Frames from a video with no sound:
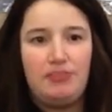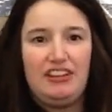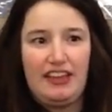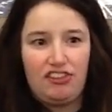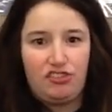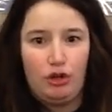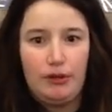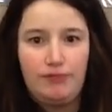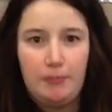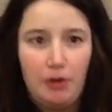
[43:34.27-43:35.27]
She, stole
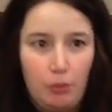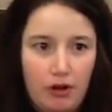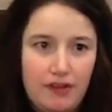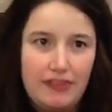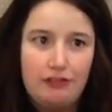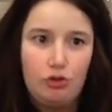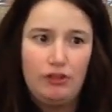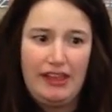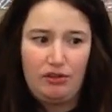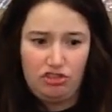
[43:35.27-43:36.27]
them from her work in the crew
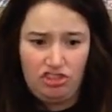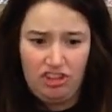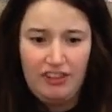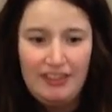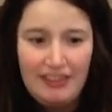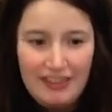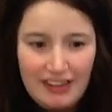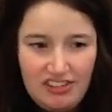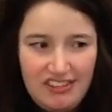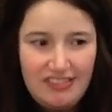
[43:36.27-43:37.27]
lounge
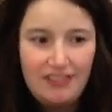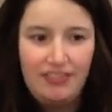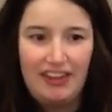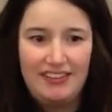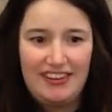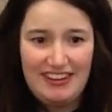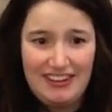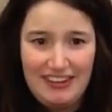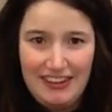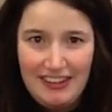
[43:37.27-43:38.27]
because she's a flight
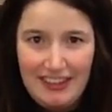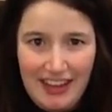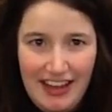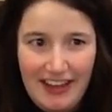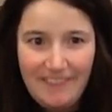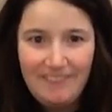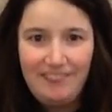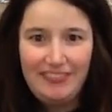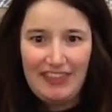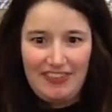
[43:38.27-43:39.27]
attendant,
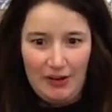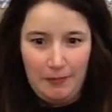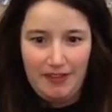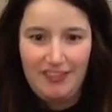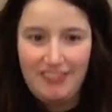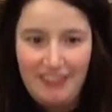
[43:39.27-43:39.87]
at the airport.